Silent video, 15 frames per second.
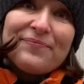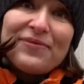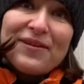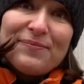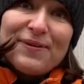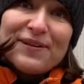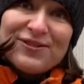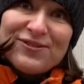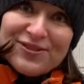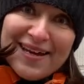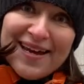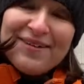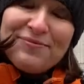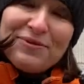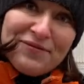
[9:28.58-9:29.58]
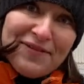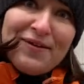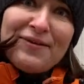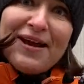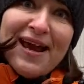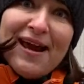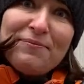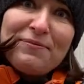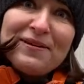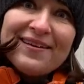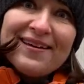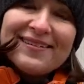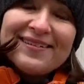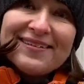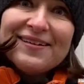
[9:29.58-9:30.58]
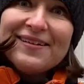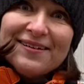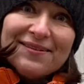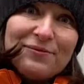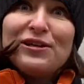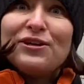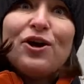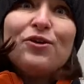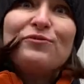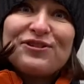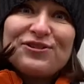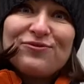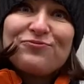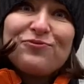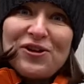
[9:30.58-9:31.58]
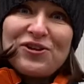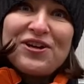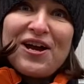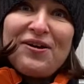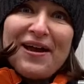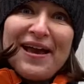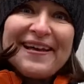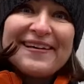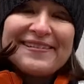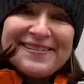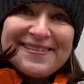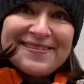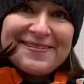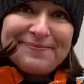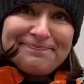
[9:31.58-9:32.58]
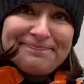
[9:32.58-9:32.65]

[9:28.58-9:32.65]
but today we are very happy that we know we should wash our hands.